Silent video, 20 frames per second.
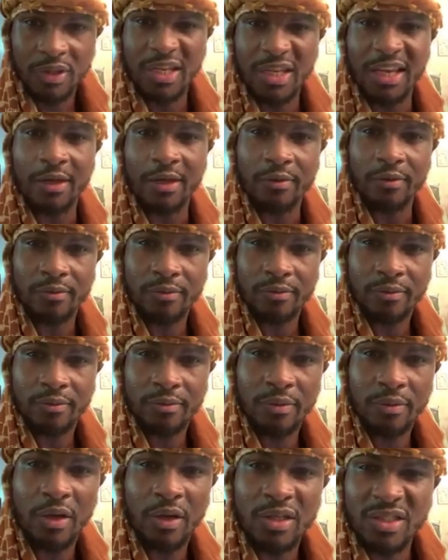Say it.
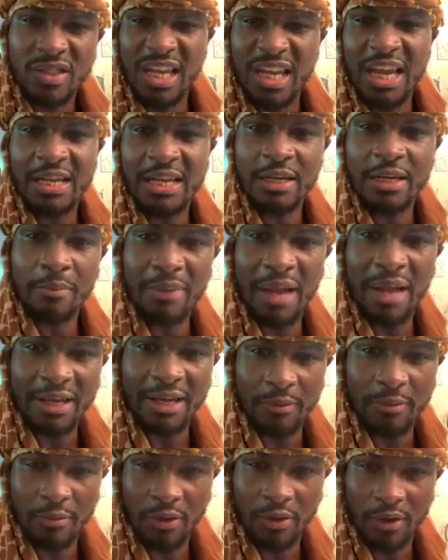Say it in the
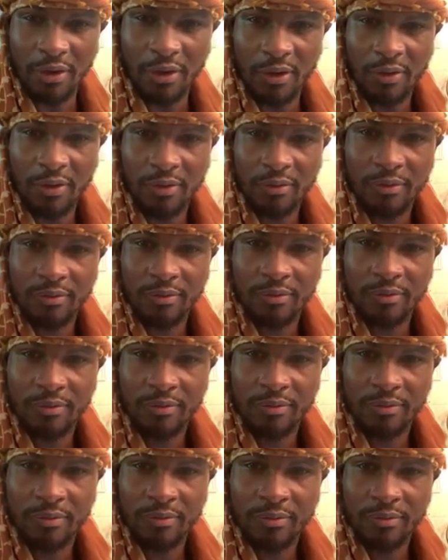black community.
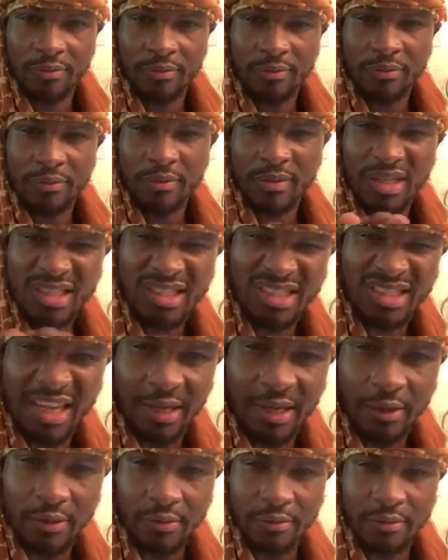
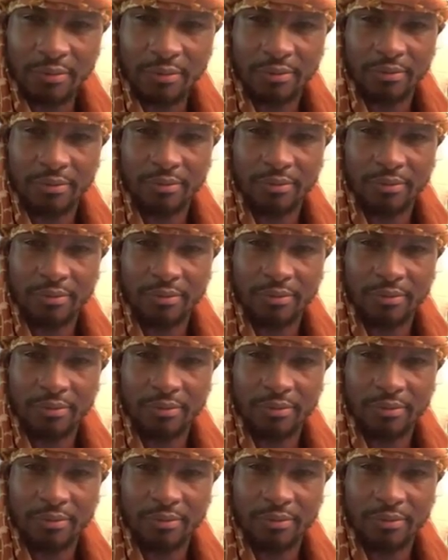Say it.